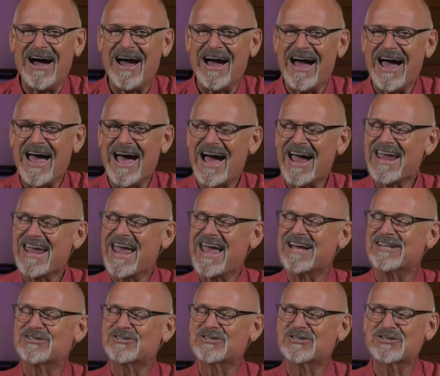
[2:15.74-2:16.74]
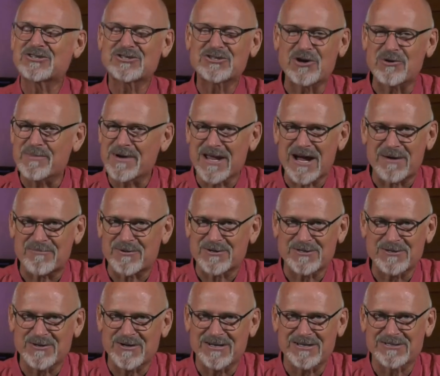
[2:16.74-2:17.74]
I had so many
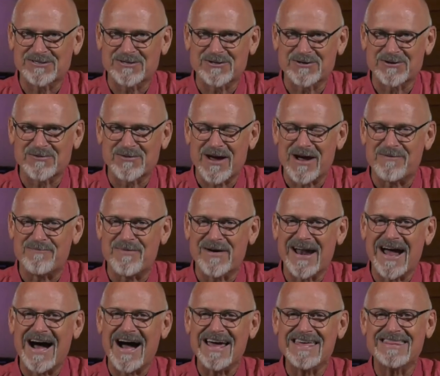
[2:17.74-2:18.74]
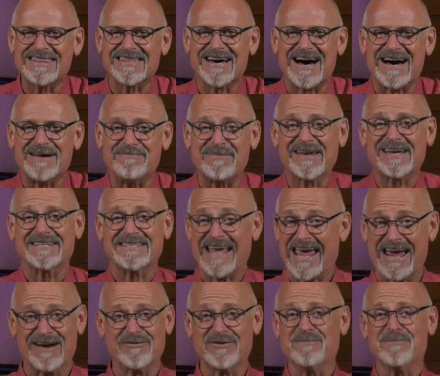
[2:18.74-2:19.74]
opportunities to turn around, but I thought, because
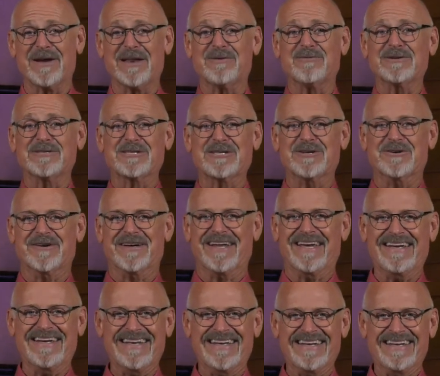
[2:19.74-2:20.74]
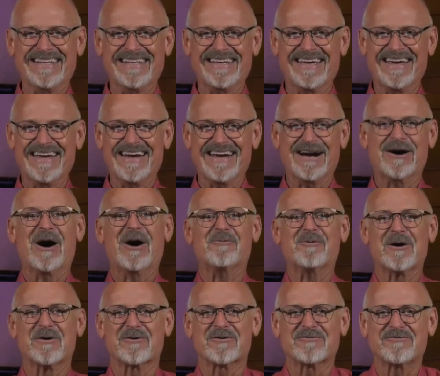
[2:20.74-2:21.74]
everybody was doing it,
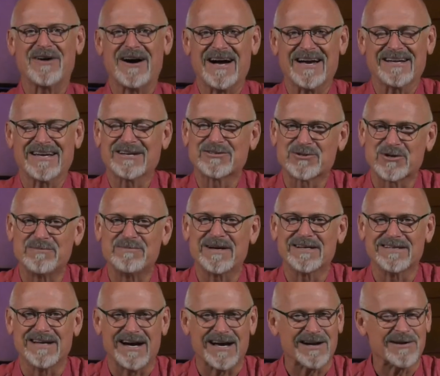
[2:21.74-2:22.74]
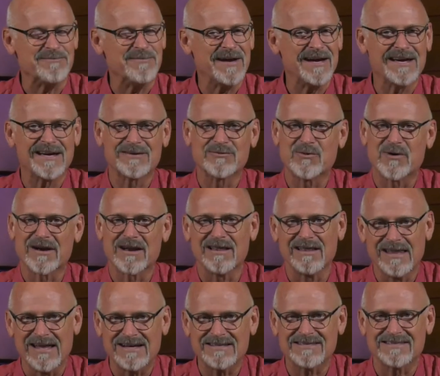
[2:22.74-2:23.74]
we were fine. I told my daughter, man, what a
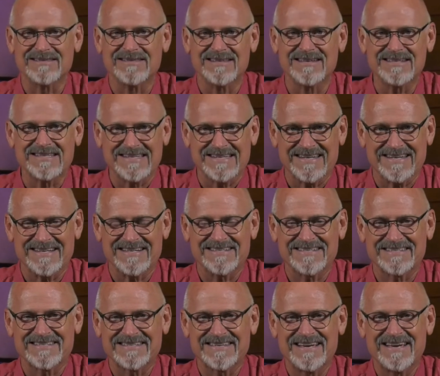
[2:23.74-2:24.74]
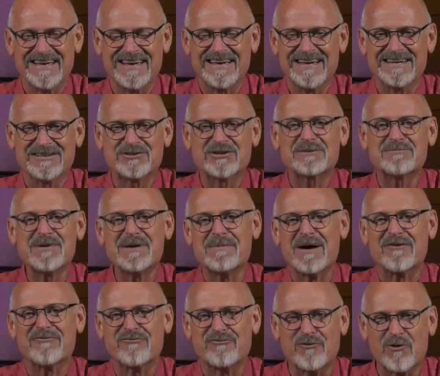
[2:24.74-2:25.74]
lesson this is. Took me
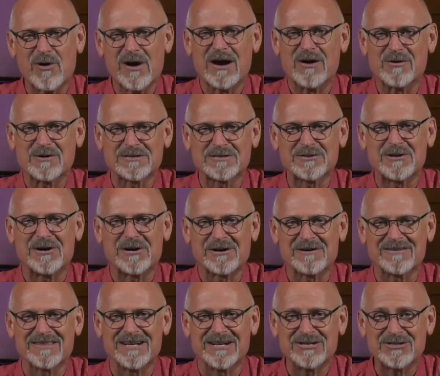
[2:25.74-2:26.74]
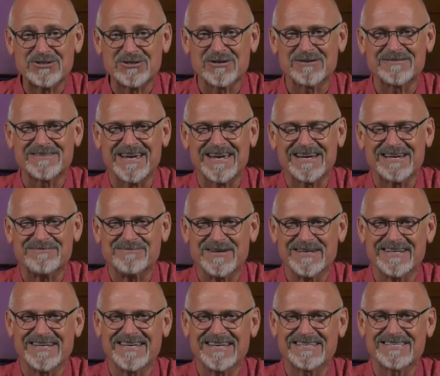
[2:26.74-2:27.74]
about 4 hours longer than it should have taken
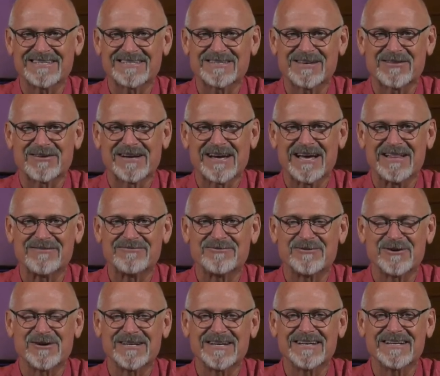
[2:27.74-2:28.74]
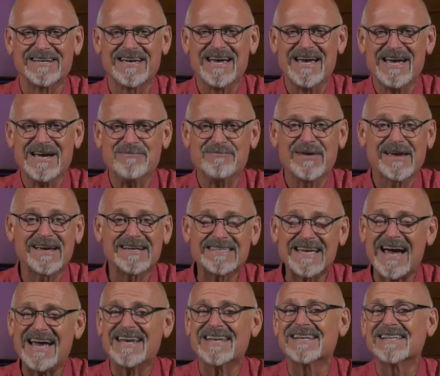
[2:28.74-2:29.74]
me to get to Southern California because
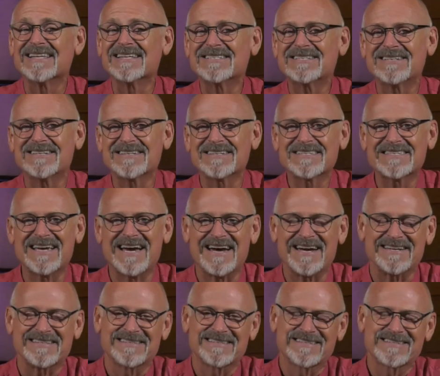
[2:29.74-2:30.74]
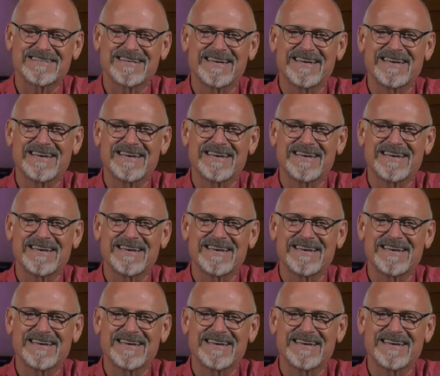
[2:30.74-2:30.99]
I didn't listen to the signs.